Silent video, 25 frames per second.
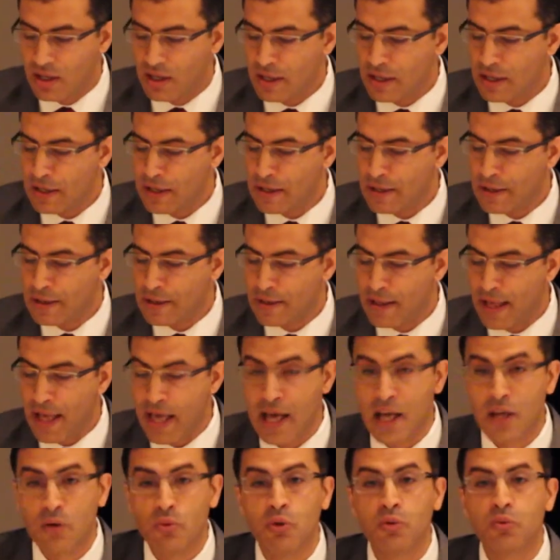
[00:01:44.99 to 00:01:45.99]

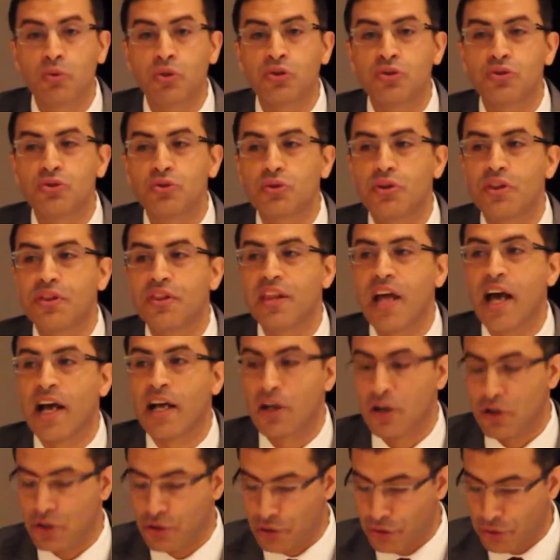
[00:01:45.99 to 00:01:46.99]
and we want to
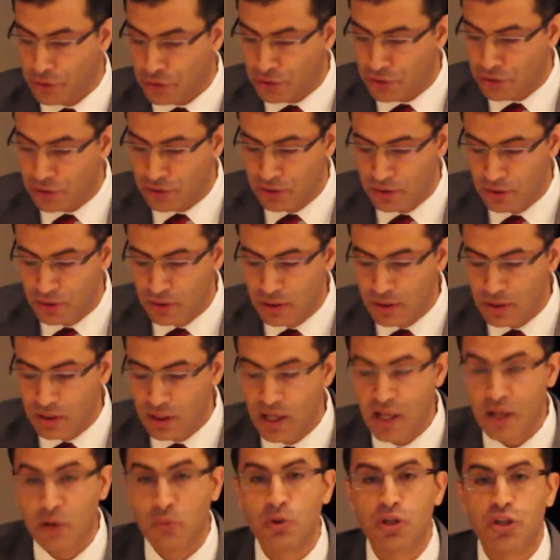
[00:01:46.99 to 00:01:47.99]
thank her
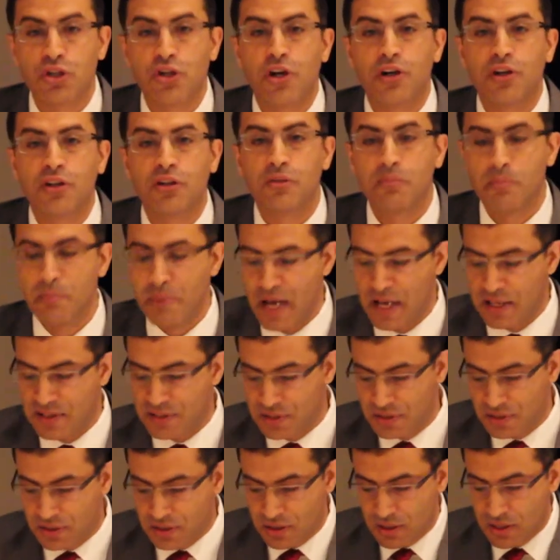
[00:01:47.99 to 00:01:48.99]
and wish her the
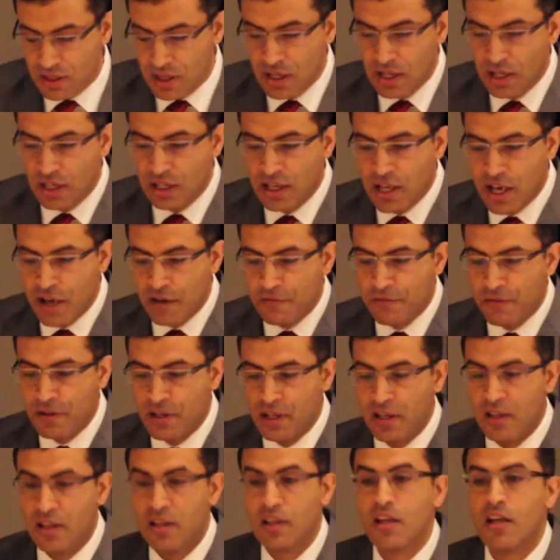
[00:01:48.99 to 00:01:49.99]
best in
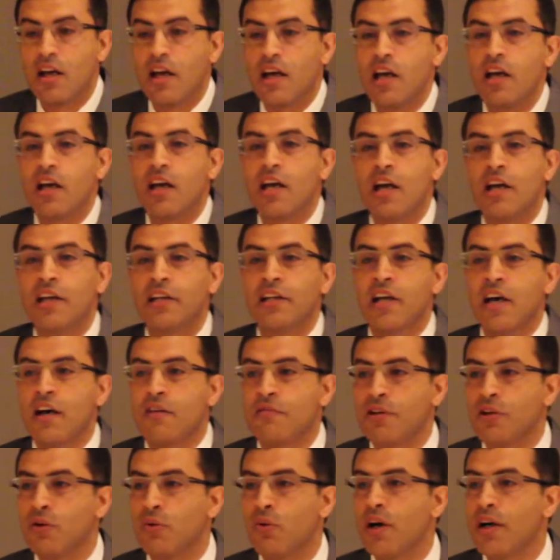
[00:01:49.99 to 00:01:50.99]
every
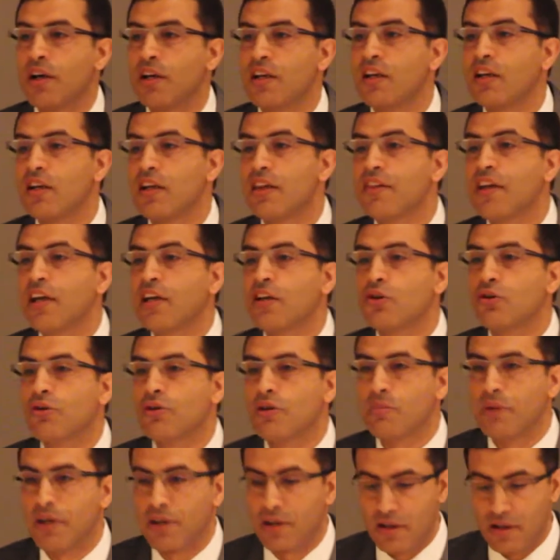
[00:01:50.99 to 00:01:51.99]
way. Thank you,
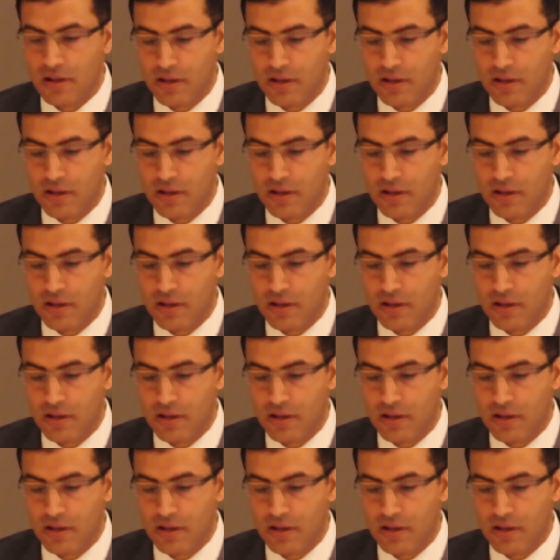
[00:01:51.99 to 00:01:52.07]
Rebecca.